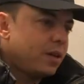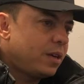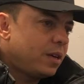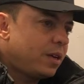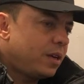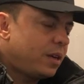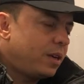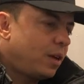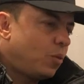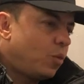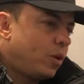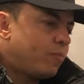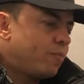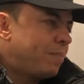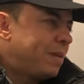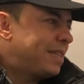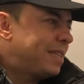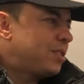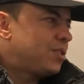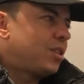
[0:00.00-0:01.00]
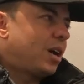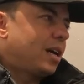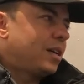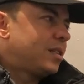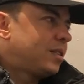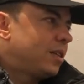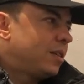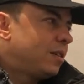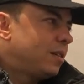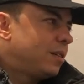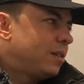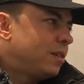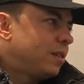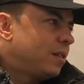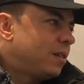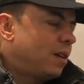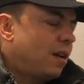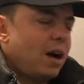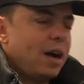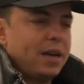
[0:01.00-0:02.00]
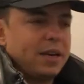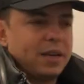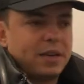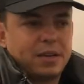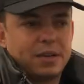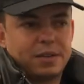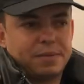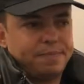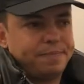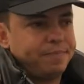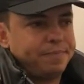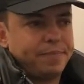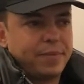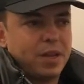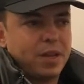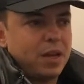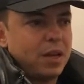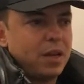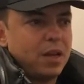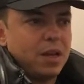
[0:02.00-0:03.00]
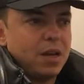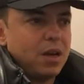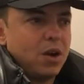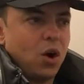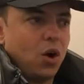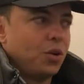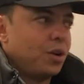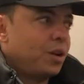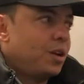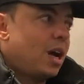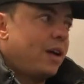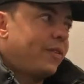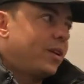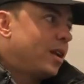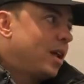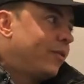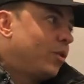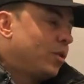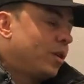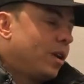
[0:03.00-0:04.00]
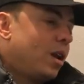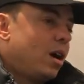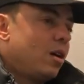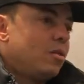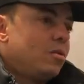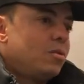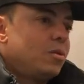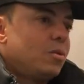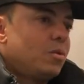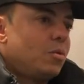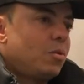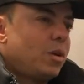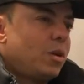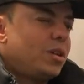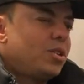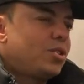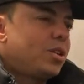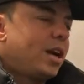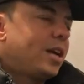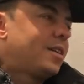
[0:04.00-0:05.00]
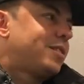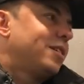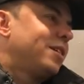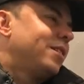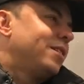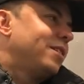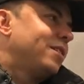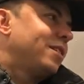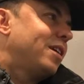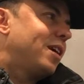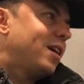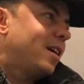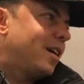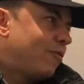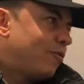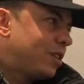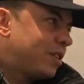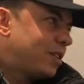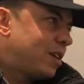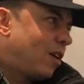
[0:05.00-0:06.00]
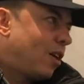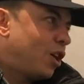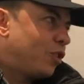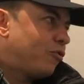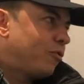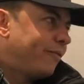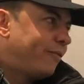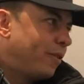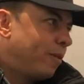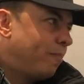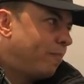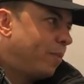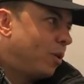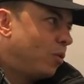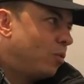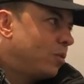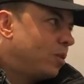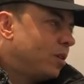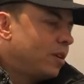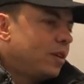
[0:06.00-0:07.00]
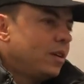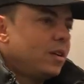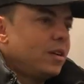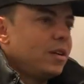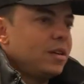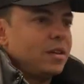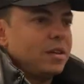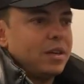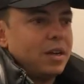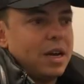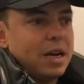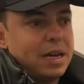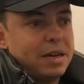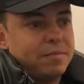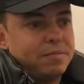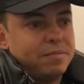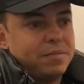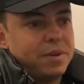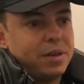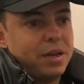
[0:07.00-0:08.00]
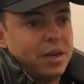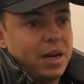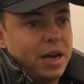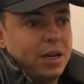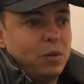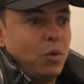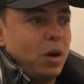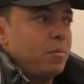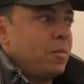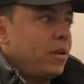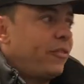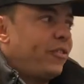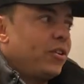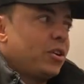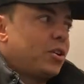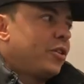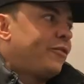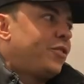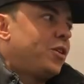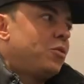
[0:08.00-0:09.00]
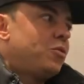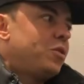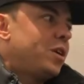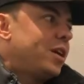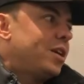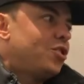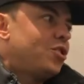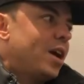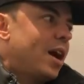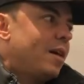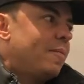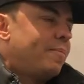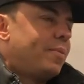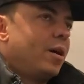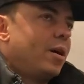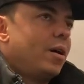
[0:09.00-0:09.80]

we've missed Jason like on another level. When Jason retires from football, and it won't be for a good few years yet. But